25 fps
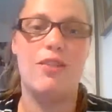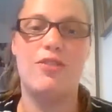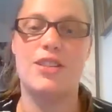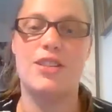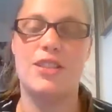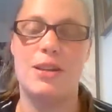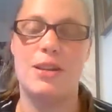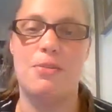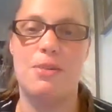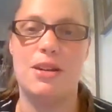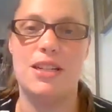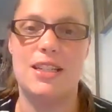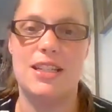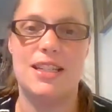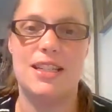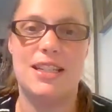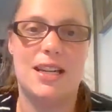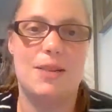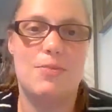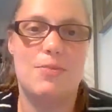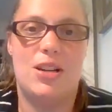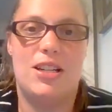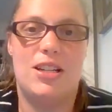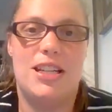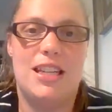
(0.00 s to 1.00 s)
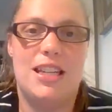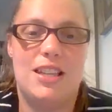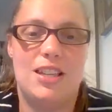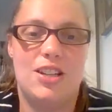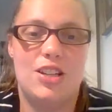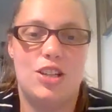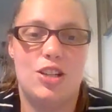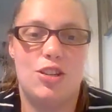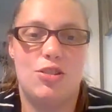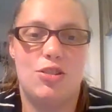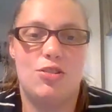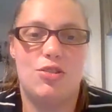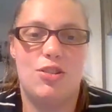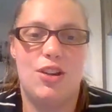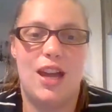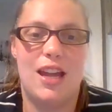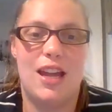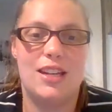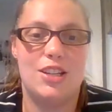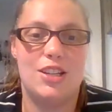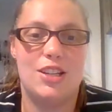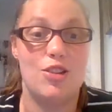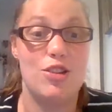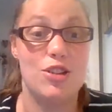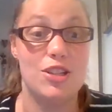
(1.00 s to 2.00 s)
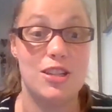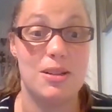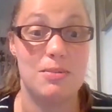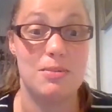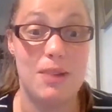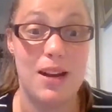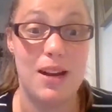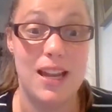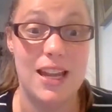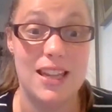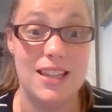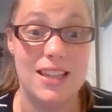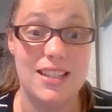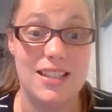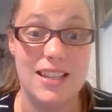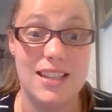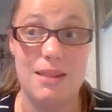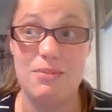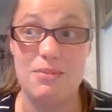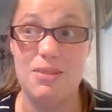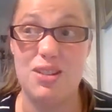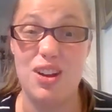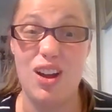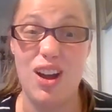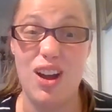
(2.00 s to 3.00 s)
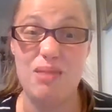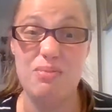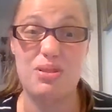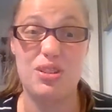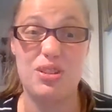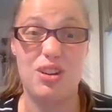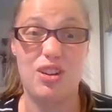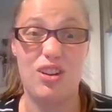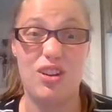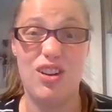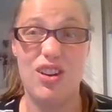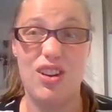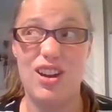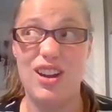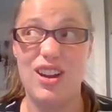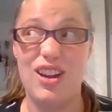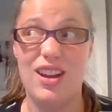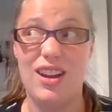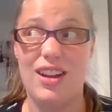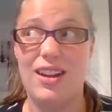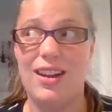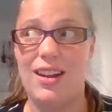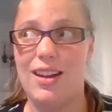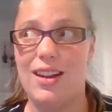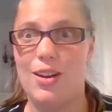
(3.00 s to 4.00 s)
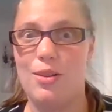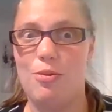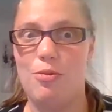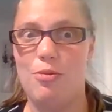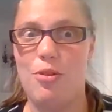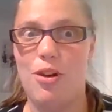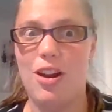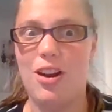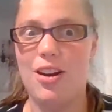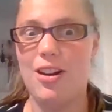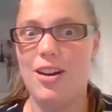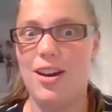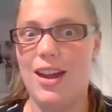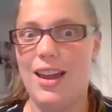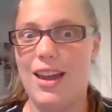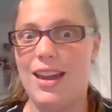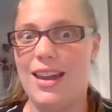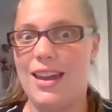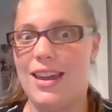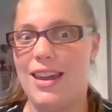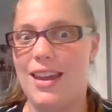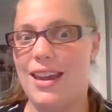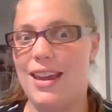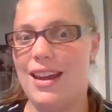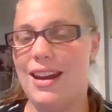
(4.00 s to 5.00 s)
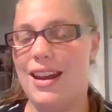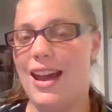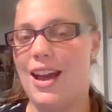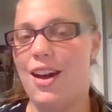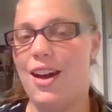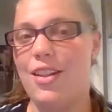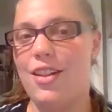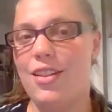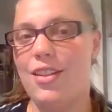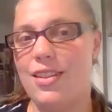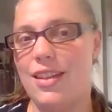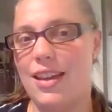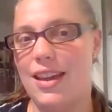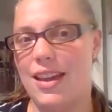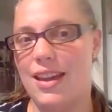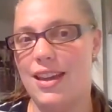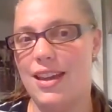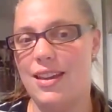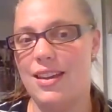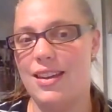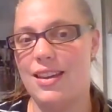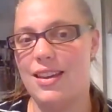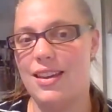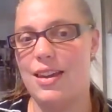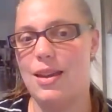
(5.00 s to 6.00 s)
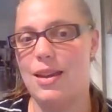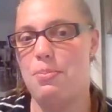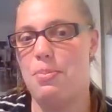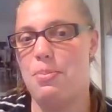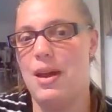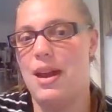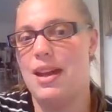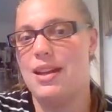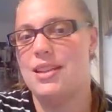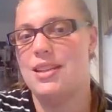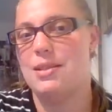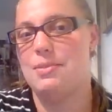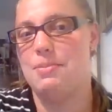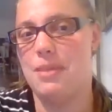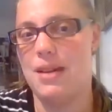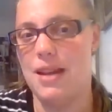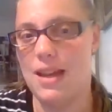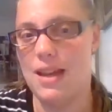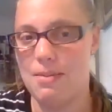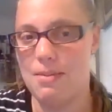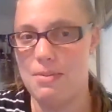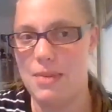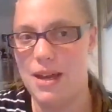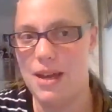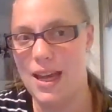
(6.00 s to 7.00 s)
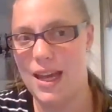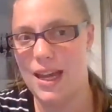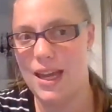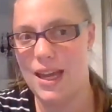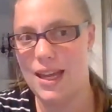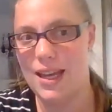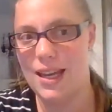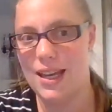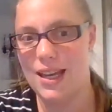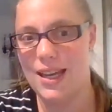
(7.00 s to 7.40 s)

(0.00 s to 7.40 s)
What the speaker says: something to sink my teeth into and to earn some money at the same time. So why don't I get healthy, get back to being me,